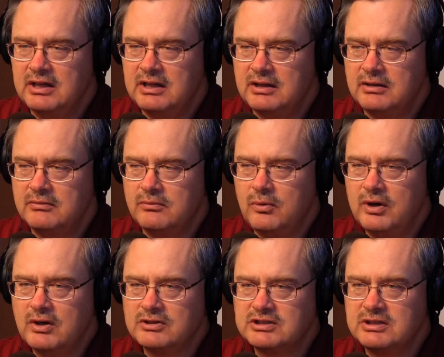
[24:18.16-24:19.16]

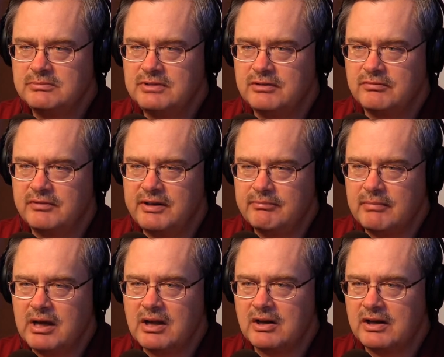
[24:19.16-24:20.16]
What are some of the
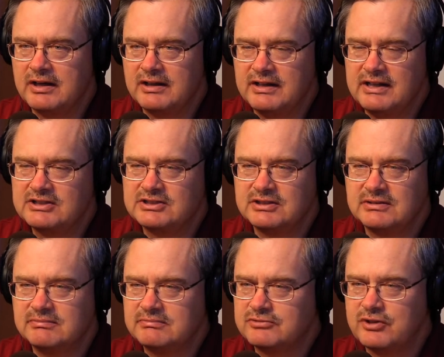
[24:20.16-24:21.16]
remodel and
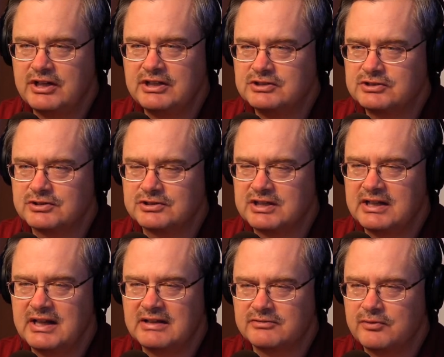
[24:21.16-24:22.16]
addition trends you're
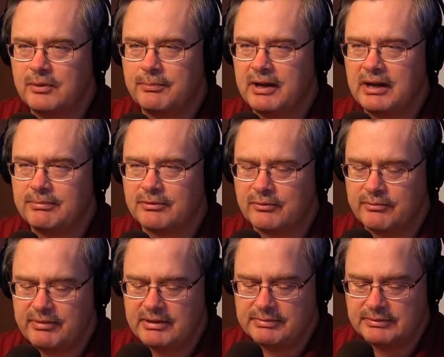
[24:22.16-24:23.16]
seeing that's real popular
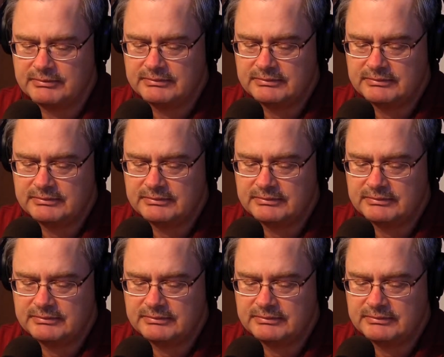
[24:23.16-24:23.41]
with people?